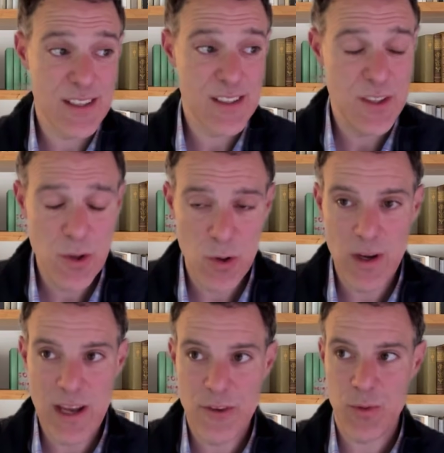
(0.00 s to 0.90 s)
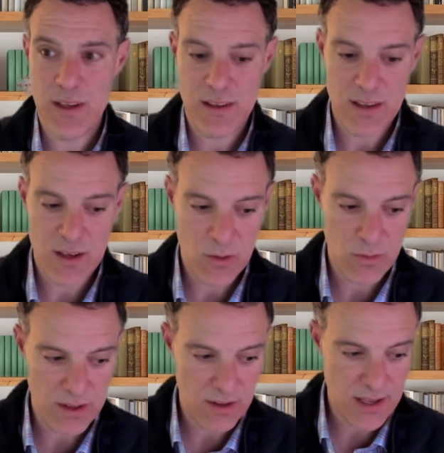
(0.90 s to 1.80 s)
too, as we,
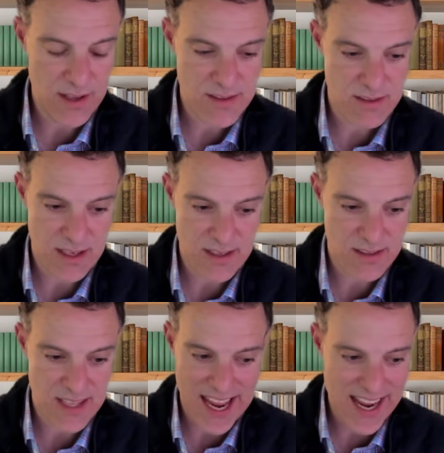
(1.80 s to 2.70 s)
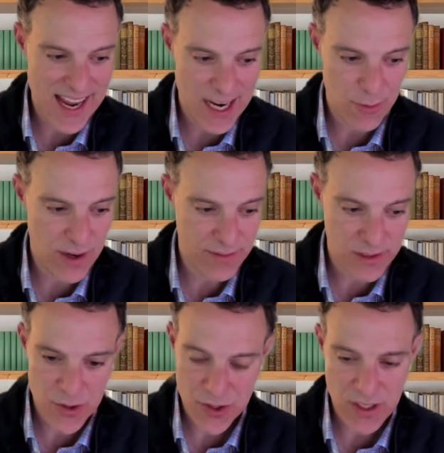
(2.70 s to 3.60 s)
as the AI
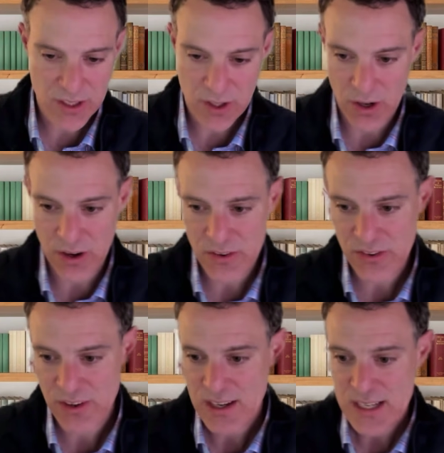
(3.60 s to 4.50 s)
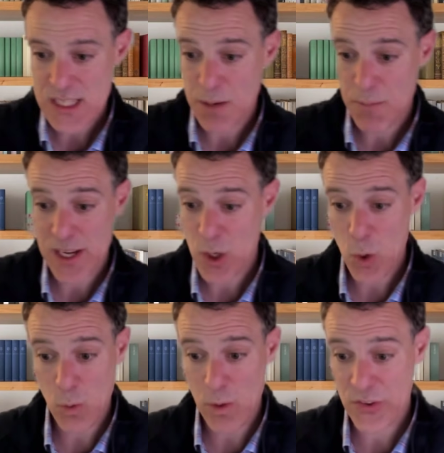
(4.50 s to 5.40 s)
revolution occurs, somebody who
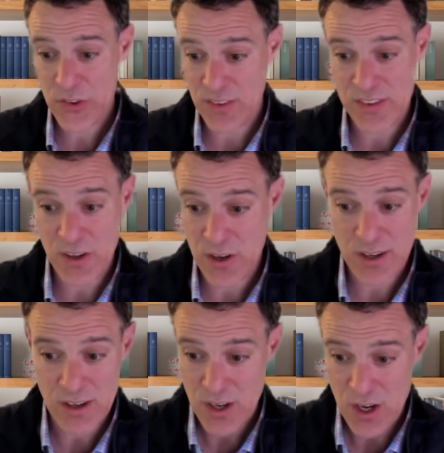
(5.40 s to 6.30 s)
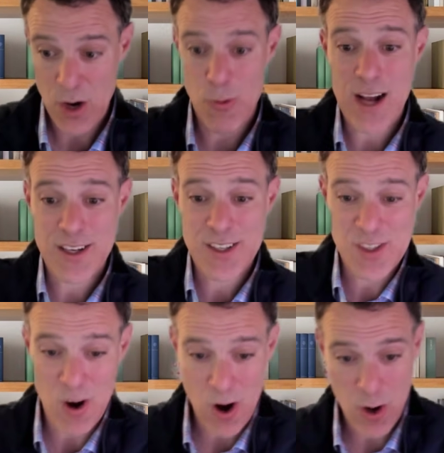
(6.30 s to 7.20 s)
was considered a rock
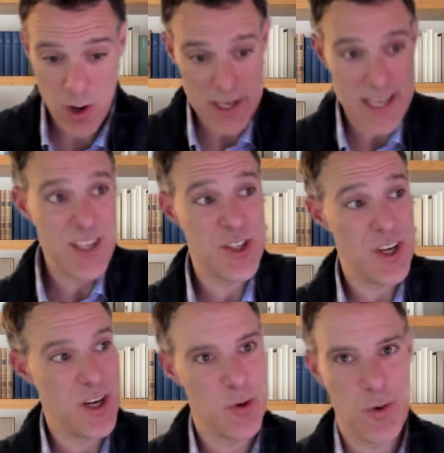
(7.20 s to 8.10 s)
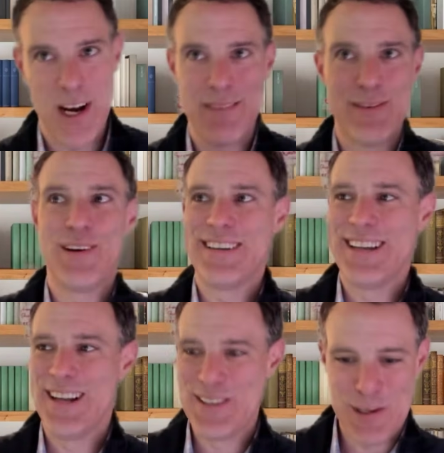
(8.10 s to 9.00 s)
star or a ninja or whatever,
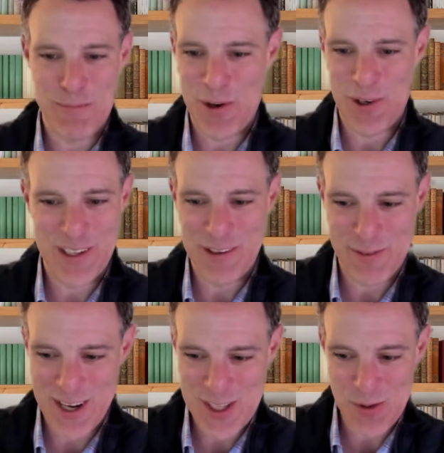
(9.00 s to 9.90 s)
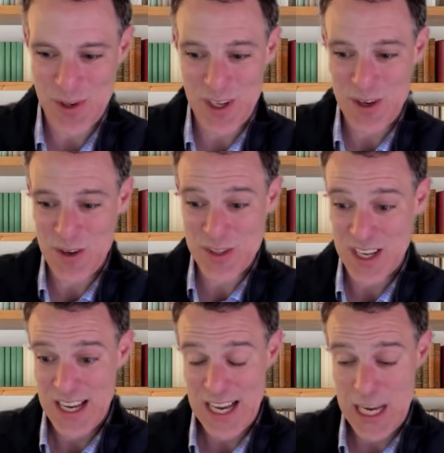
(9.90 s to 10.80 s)
superlative phrase you want to use
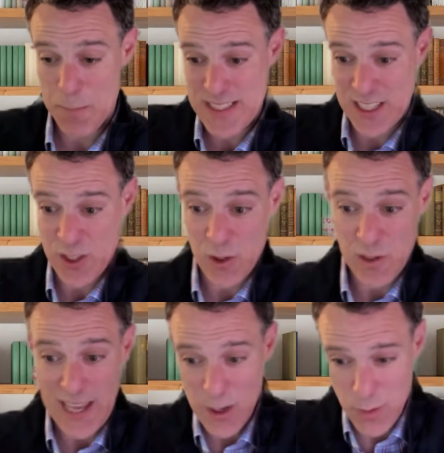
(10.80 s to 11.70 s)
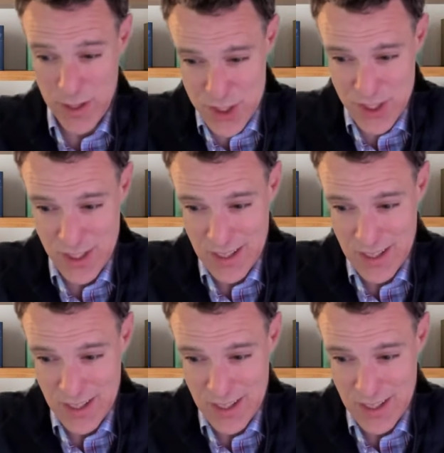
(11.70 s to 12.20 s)
in a particular language,